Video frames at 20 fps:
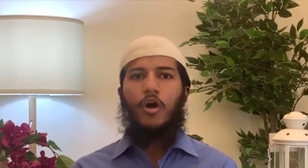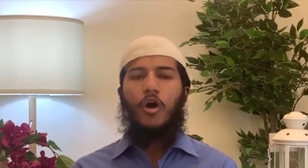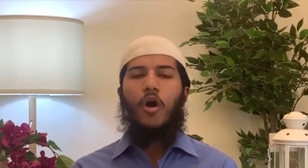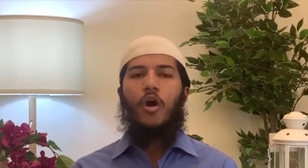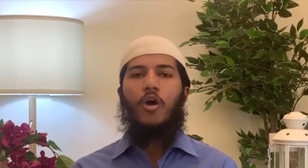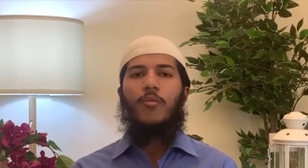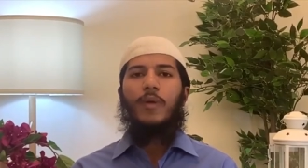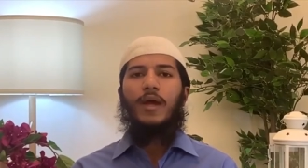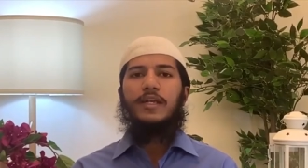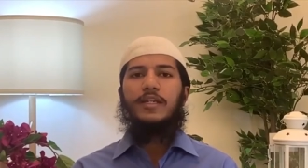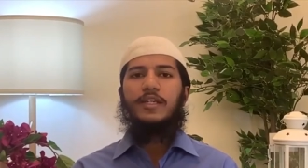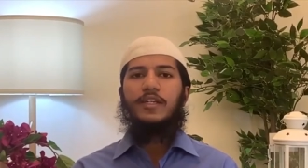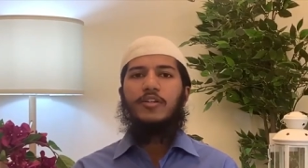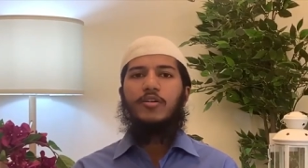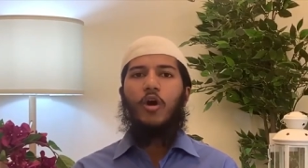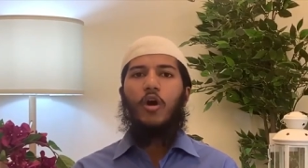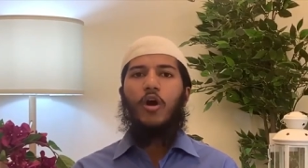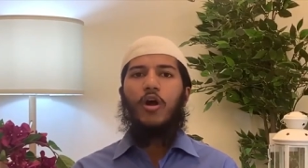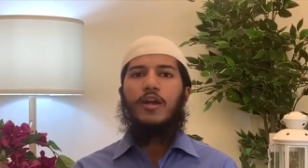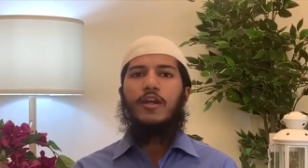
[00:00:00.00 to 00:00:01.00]
Almighty
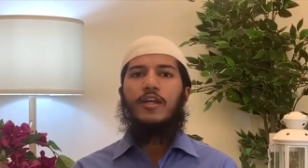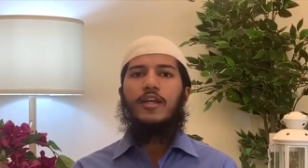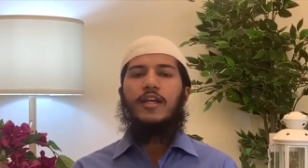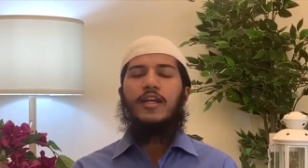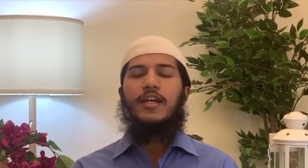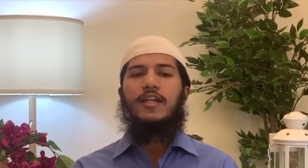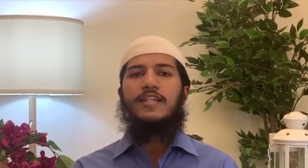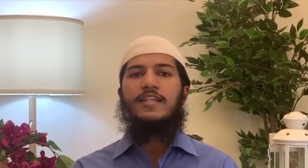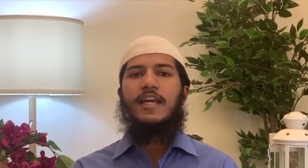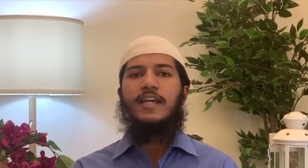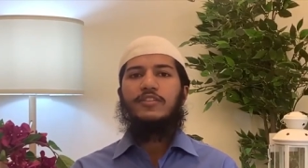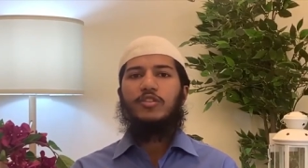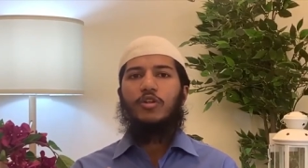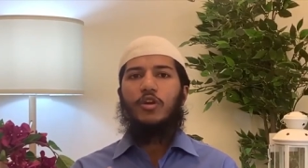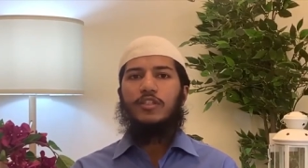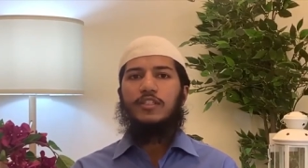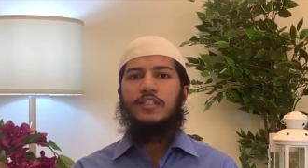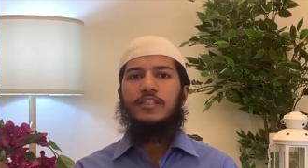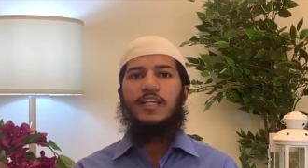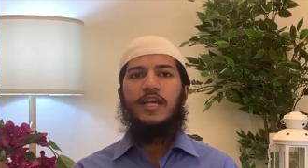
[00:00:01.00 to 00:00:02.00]
God, He has
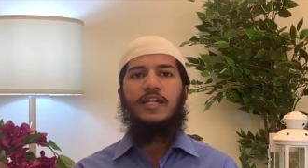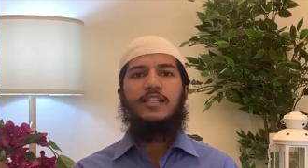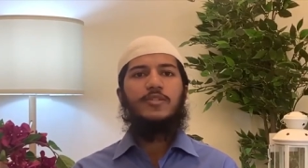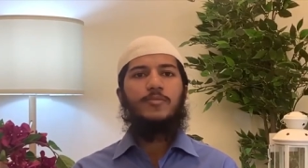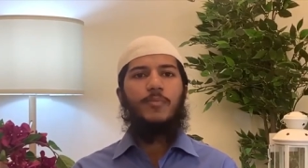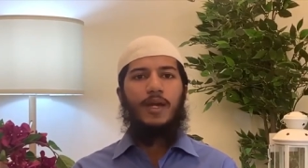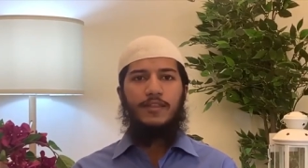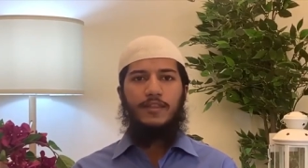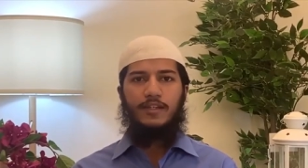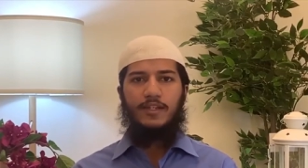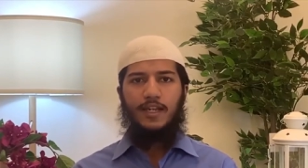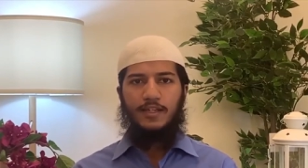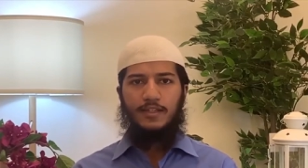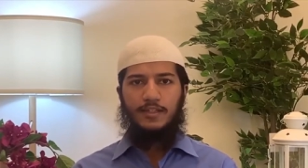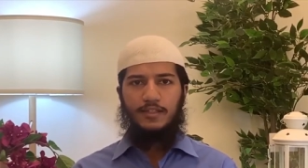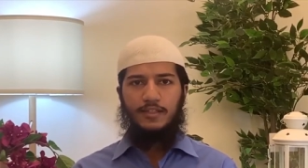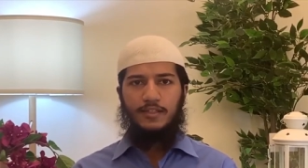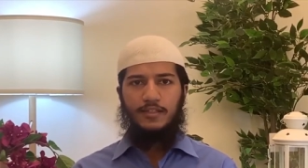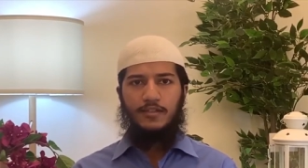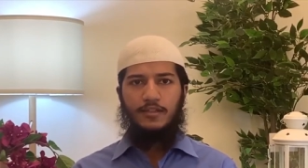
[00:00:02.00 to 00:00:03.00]
got sons by the
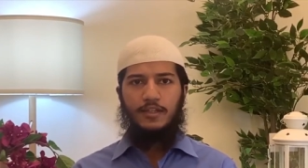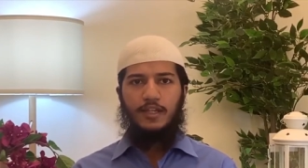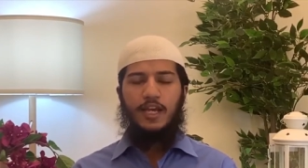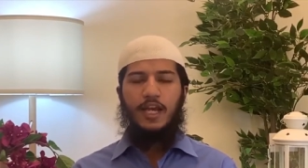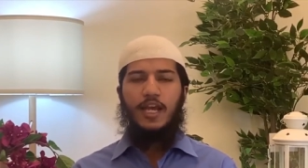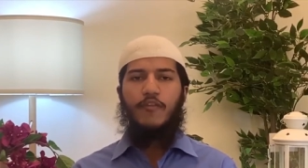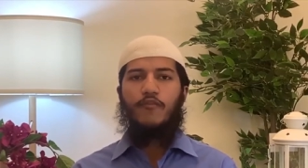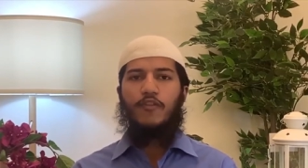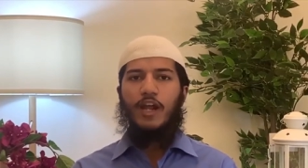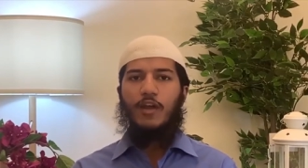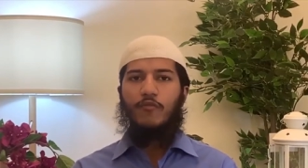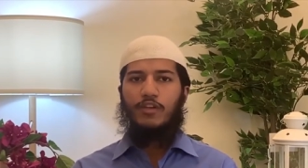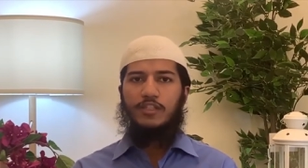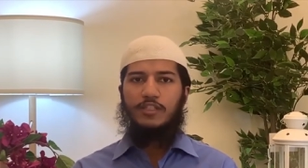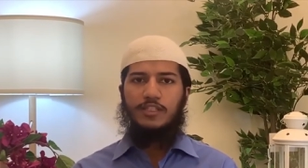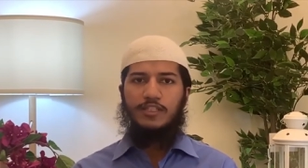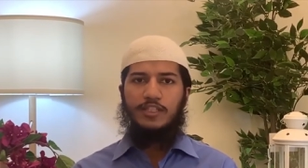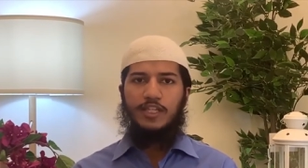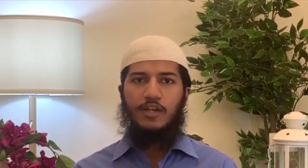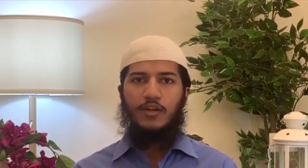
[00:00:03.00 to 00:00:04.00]
tons. Ephraim was
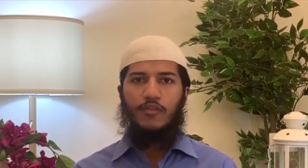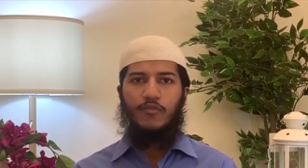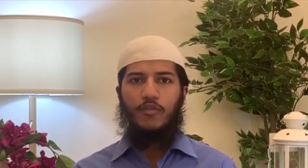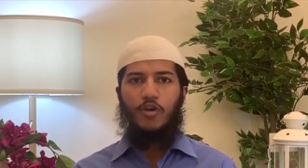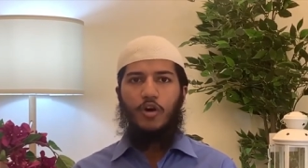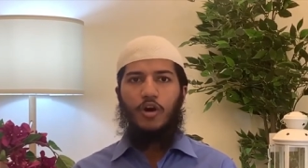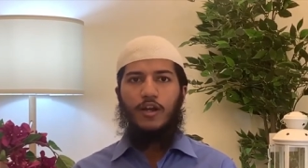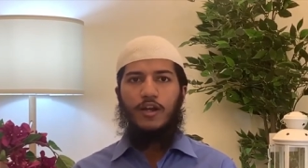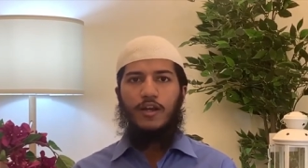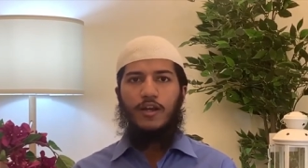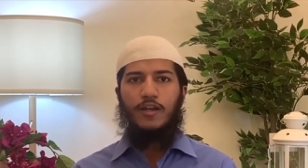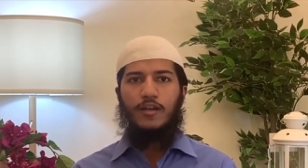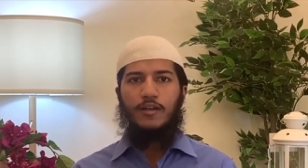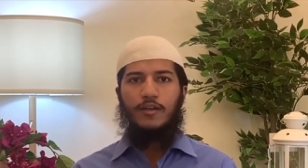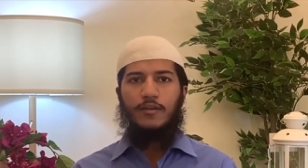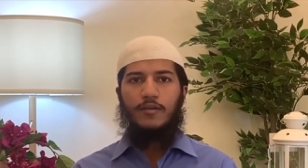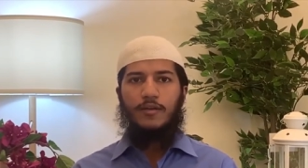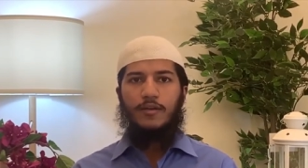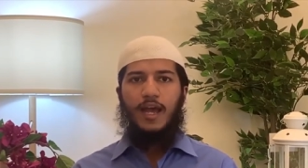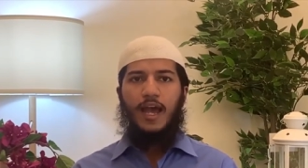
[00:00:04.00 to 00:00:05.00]
the son of God,
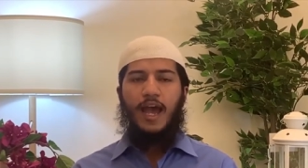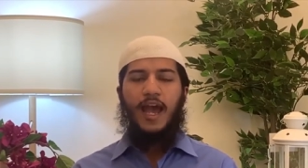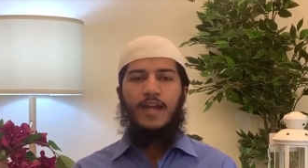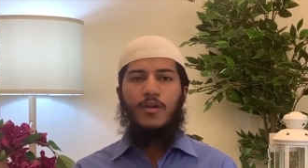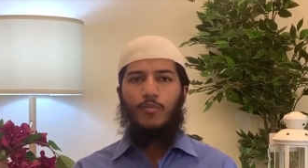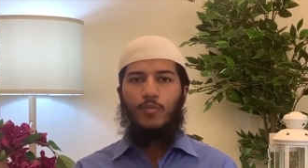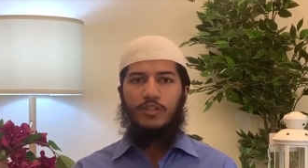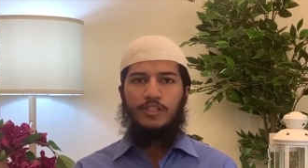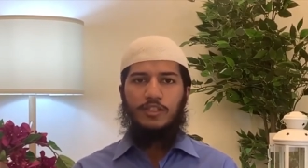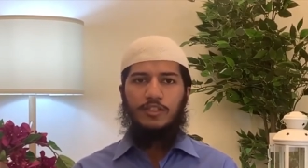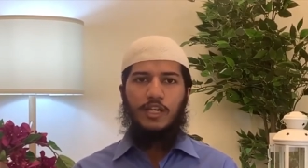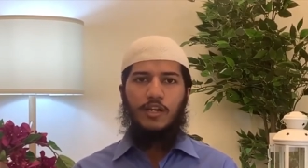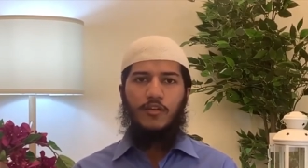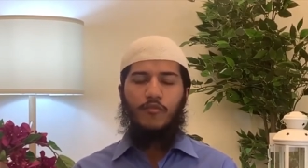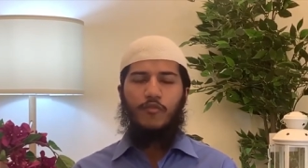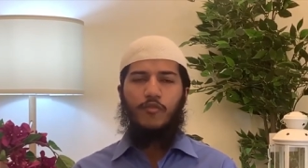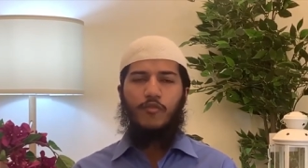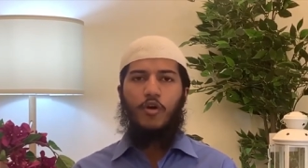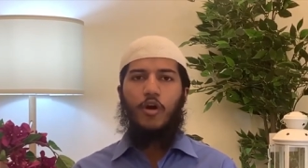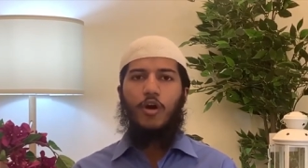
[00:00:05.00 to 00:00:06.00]
Adam was the son
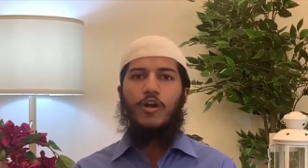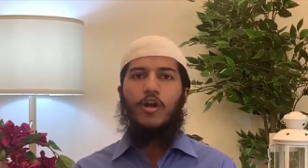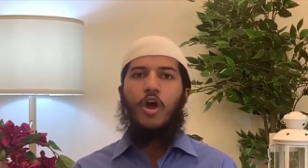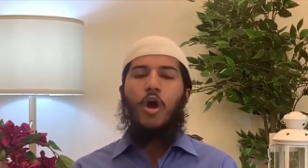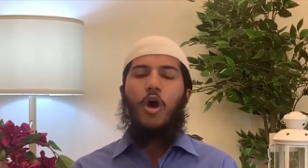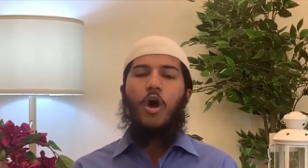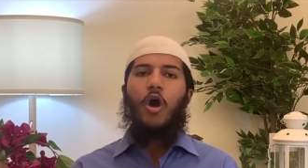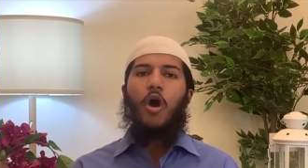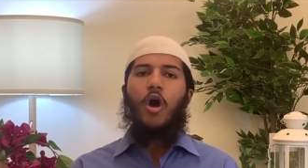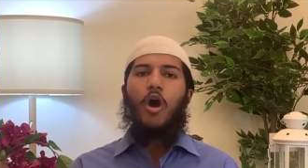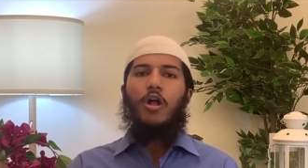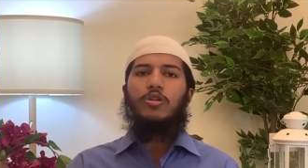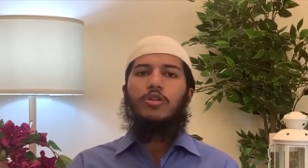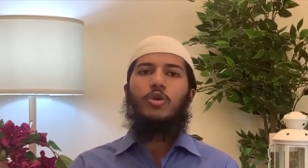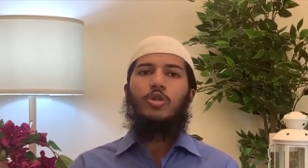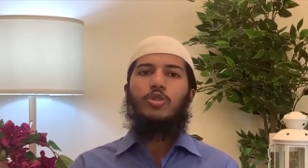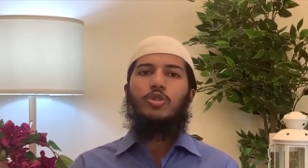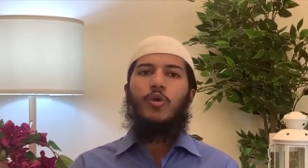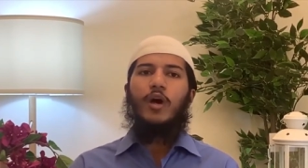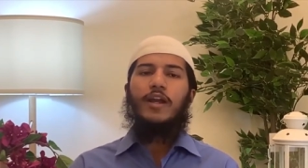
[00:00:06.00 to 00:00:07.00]
of God. All
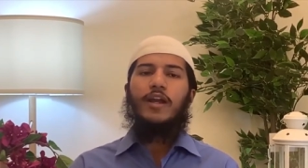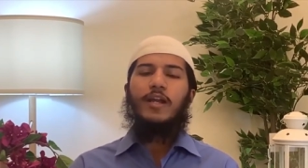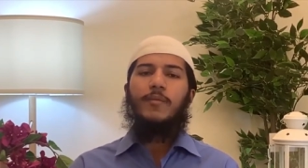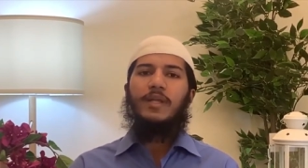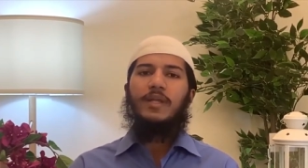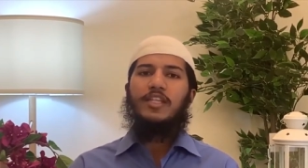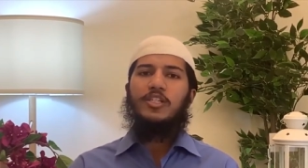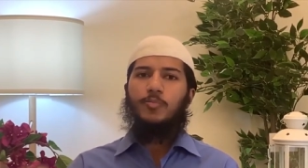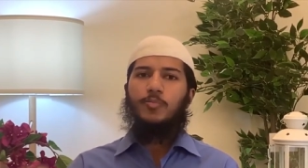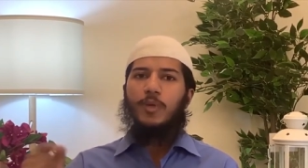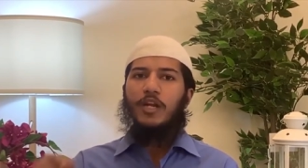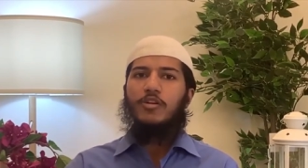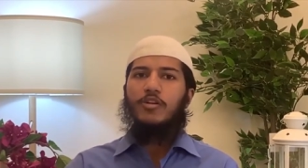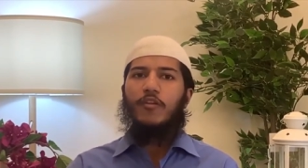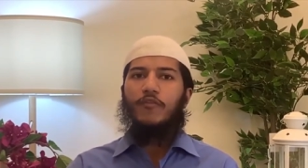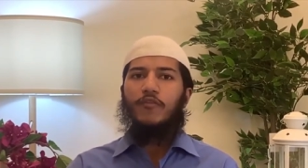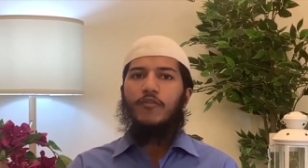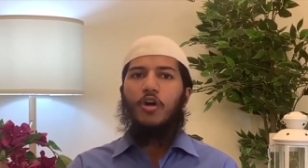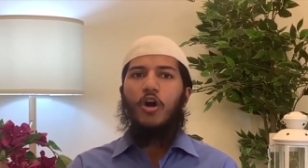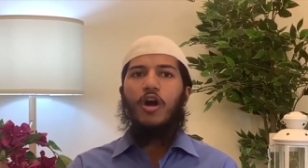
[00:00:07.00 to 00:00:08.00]
those who are led by the Spirit
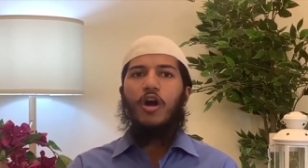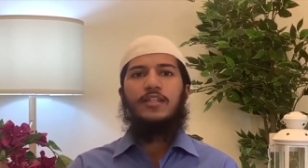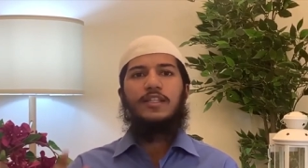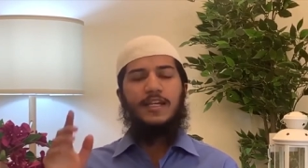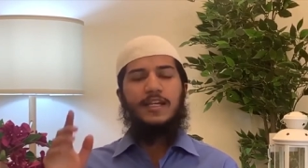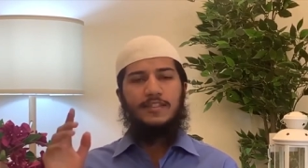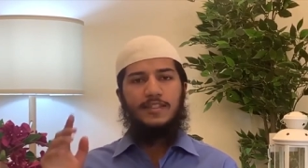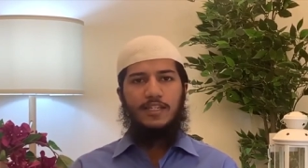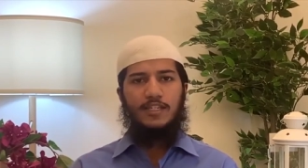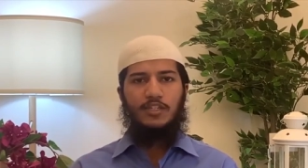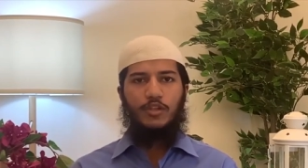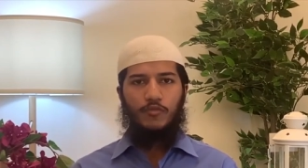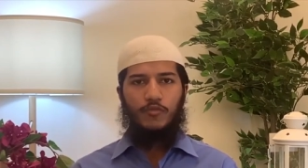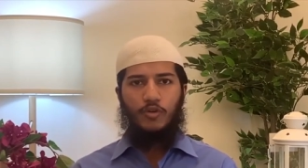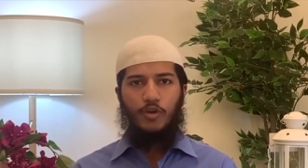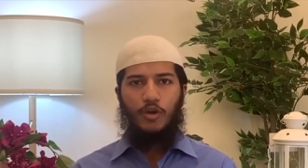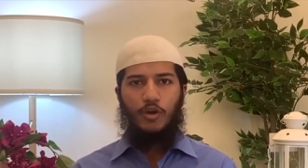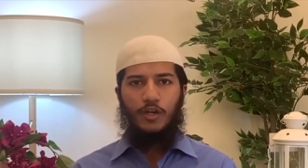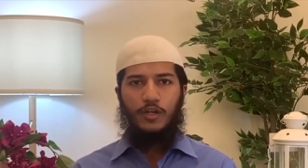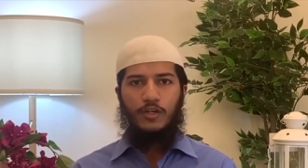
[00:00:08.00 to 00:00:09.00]
of God, they are sons
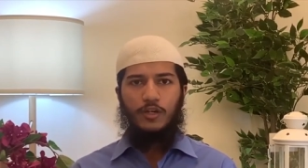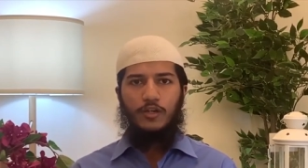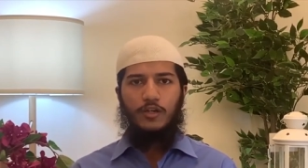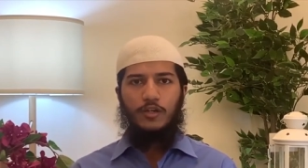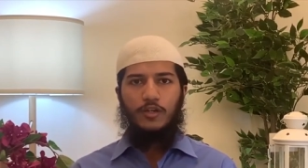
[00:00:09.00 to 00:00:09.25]
of God.